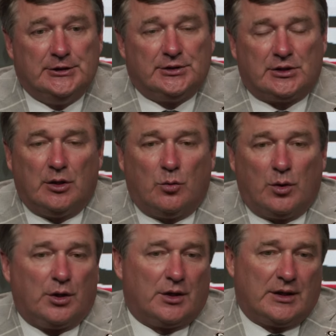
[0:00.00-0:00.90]
So
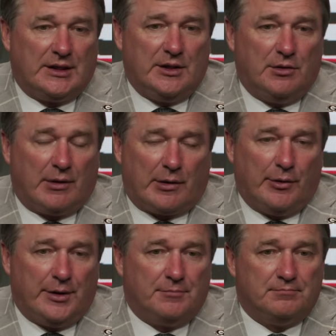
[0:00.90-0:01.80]
we're going to continue to
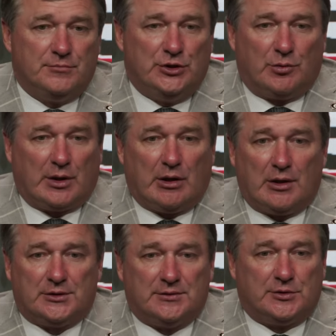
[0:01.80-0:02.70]
recruit it, you know,
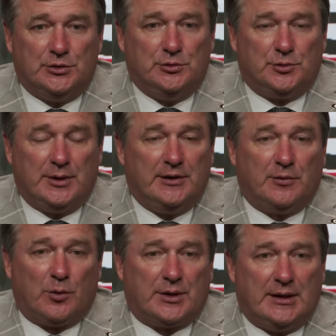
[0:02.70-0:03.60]
regardless of 2, 3,
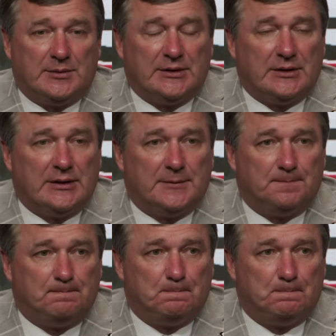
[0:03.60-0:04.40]
4 teams in the league.